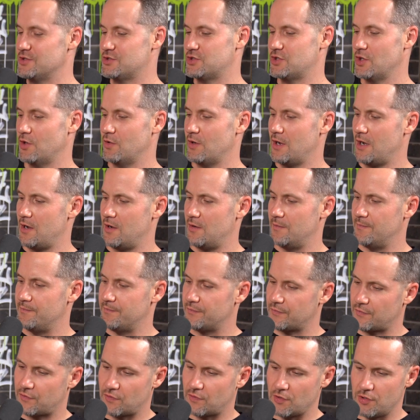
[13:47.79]

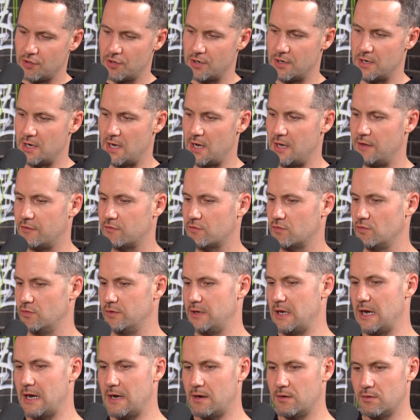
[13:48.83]
So so you're in high school
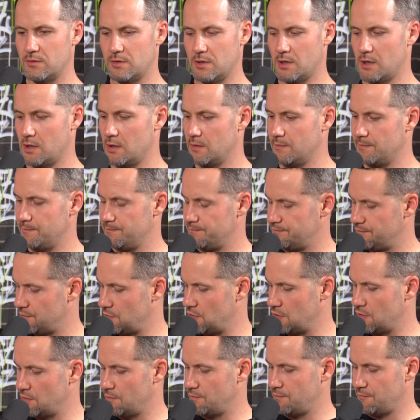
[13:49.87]
now. You
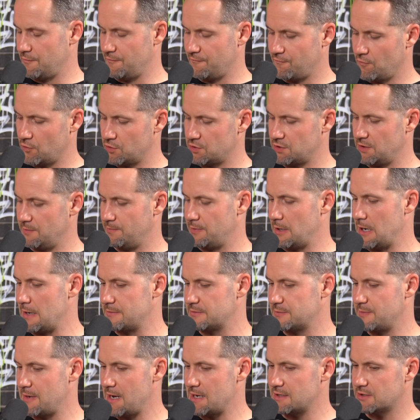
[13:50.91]
know, unfortunately, Pops
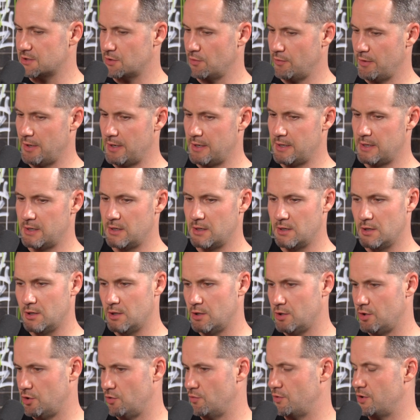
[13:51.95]
passed away.
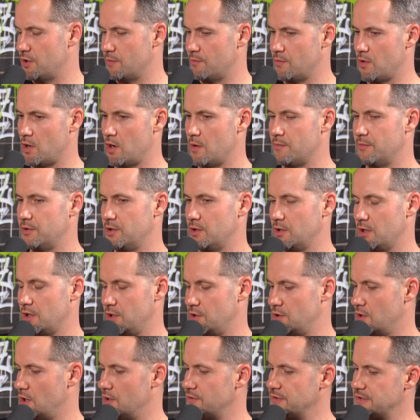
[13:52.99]
You're with your mom and
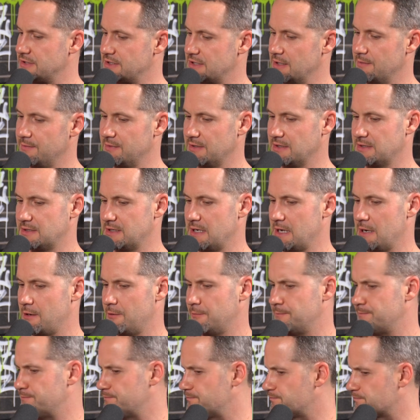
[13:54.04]
your other siblings
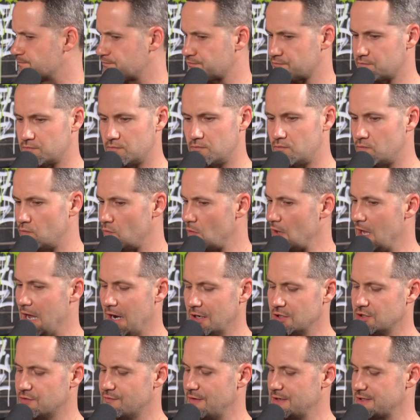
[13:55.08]
now. How
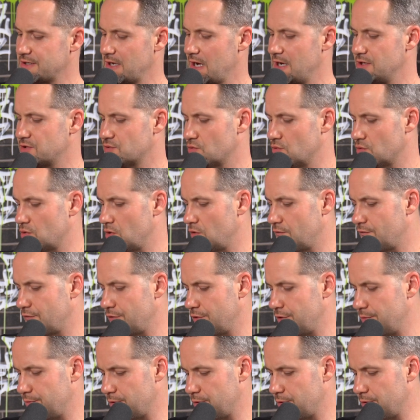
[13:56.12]
does the rest of high school go for you,